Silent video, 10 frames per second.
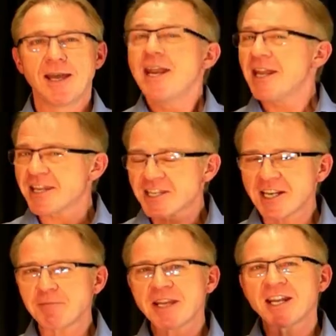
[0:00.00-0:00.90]
there's going to
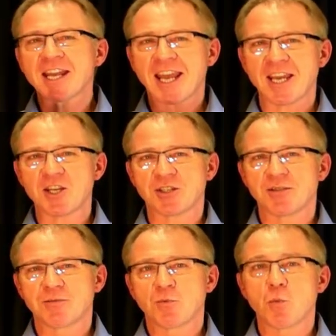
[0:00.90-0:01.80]
be an occasion
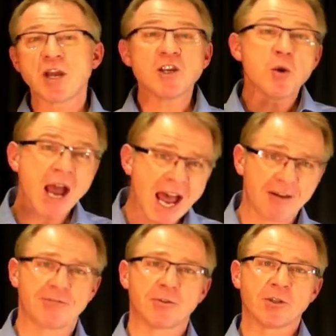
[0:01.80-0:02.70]
when you
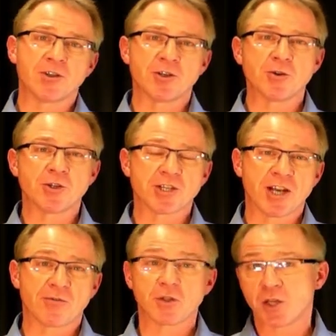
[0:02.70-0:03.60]
have to introduce
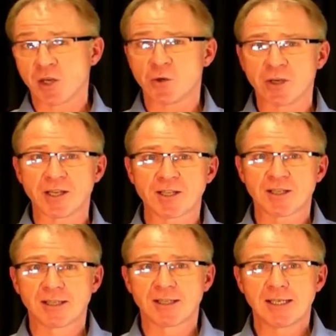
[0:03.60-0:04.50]
yourself to the audience.
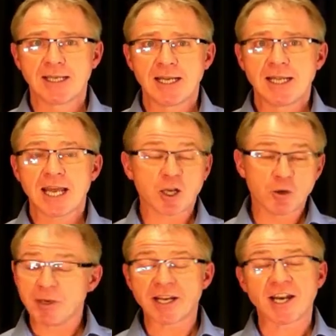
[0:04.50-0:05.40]
That could
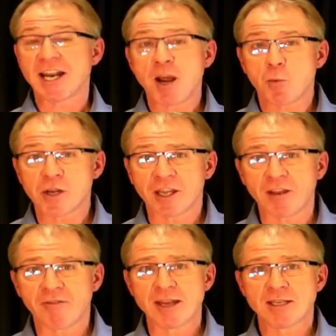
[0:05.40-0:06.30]
be at a networking
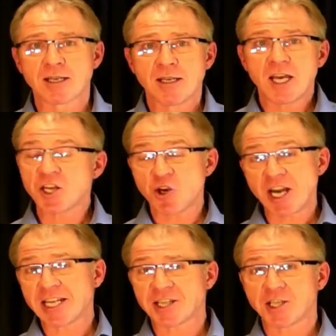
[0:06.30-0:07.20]
event, a
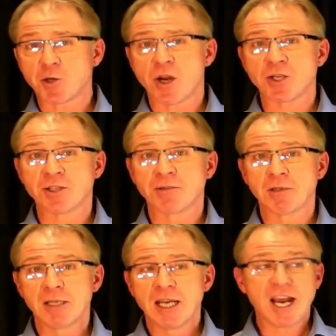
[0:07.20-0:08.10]
training situation,
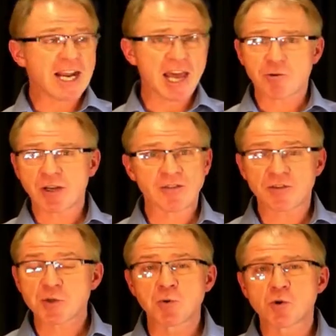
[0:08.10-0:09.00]
a gathering of a
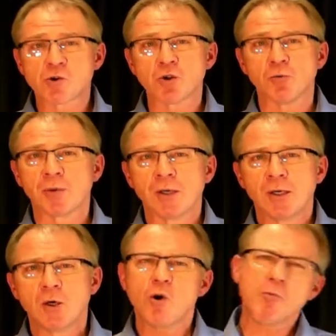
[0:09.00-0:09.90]
small group,
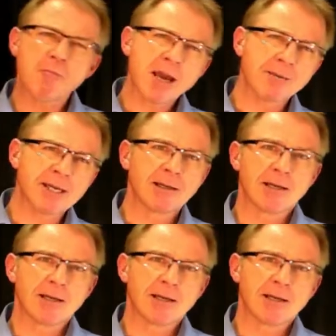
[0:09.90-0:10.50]
or maybe